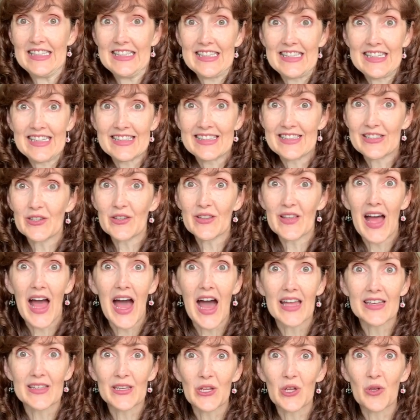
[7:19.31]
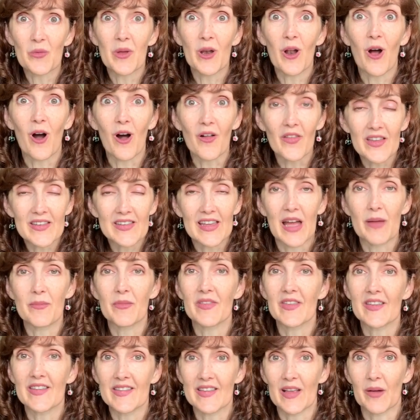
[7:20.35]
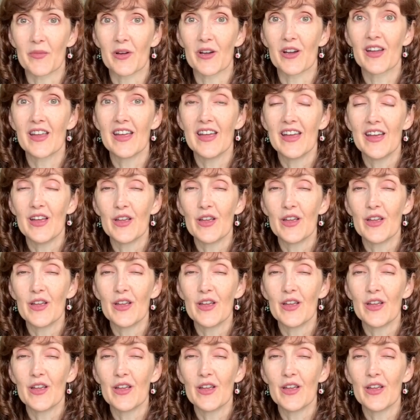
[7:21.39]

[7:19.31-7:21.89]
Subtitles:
It's just hot and humid all the time in the summer.